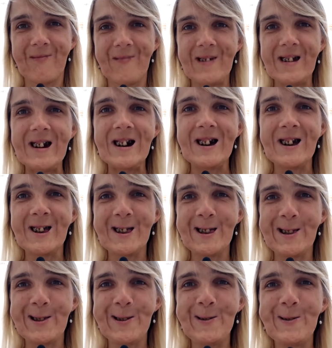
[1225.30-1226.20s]

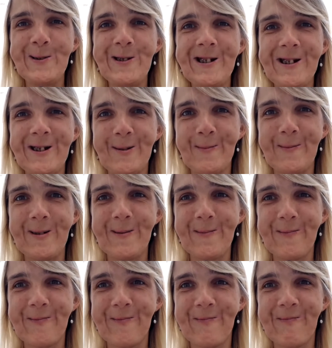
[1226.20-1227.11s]
Guys, do you hear me?
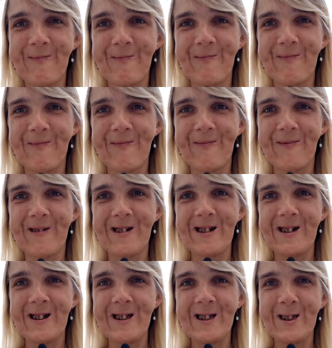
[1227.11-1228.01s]

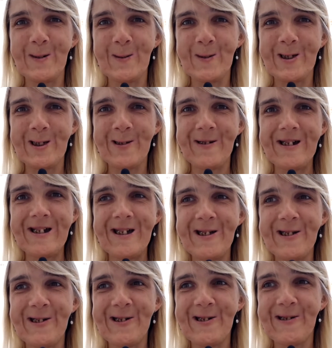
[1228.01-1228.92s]
It's so
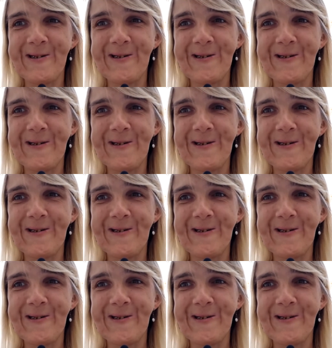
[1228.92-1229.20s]
strange.